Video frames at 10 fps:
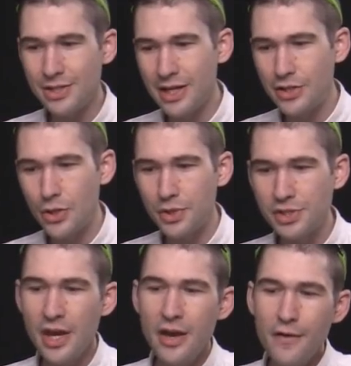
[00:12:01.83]
and
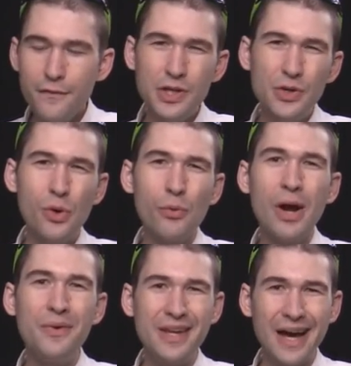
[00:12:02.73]
Daytonas. Figure
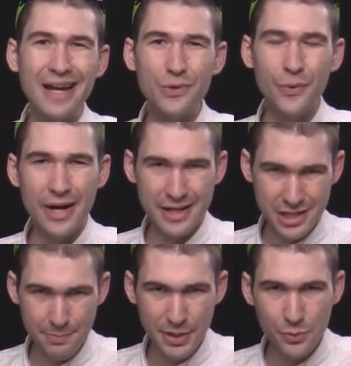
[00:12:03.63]
around $9,000
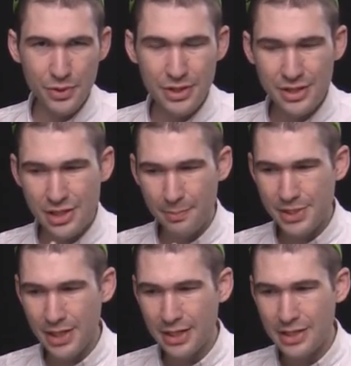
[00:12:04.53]
to pick one of these up
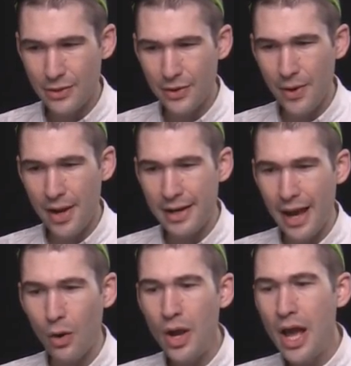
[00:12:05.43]
secondary right now.